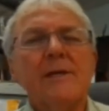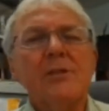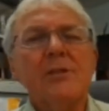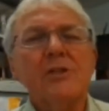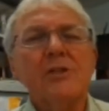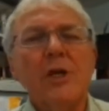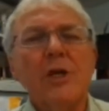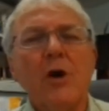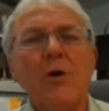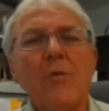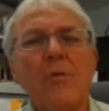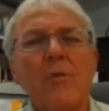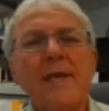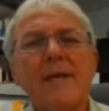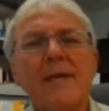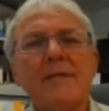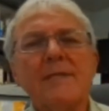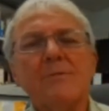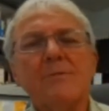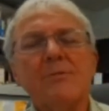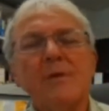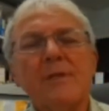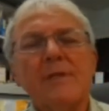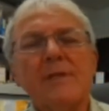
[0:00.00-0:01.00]

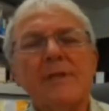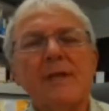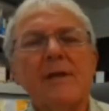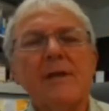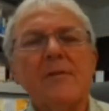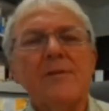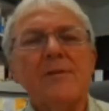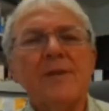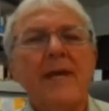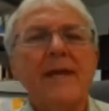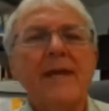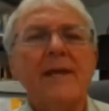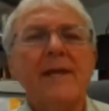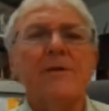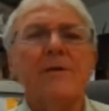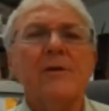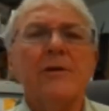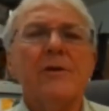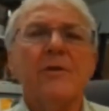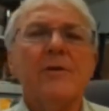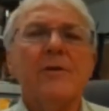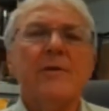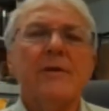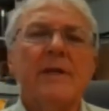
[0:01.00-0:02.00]
Genomics with Gail
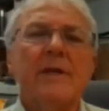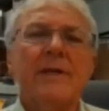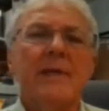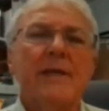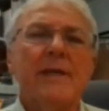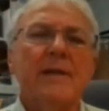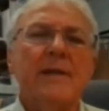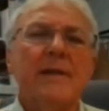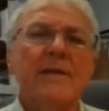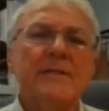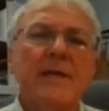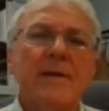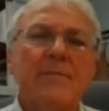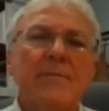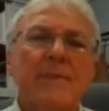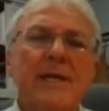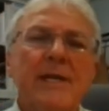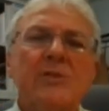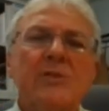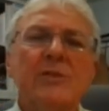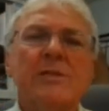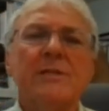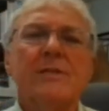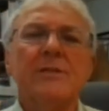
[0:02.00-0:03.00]
Taylor, and then, as I
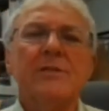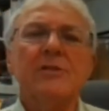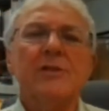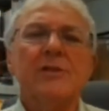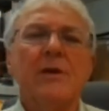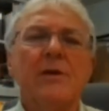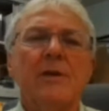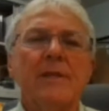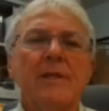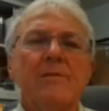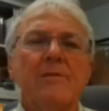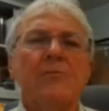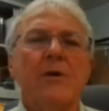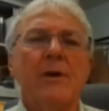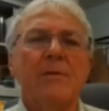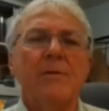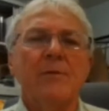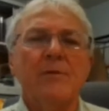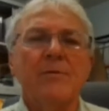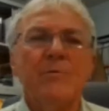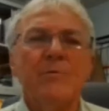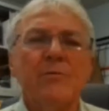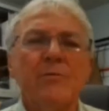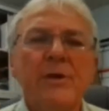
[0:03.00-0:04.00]
mentioned, the Charlie
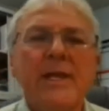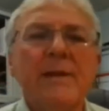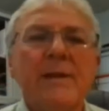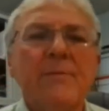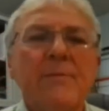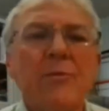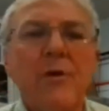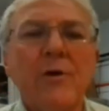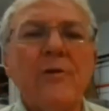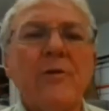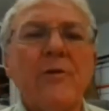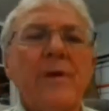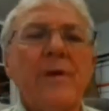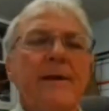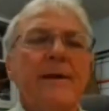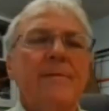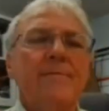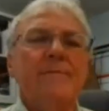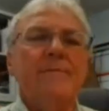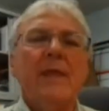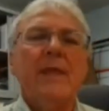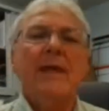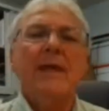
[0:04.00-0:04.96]
Brummer breeding program.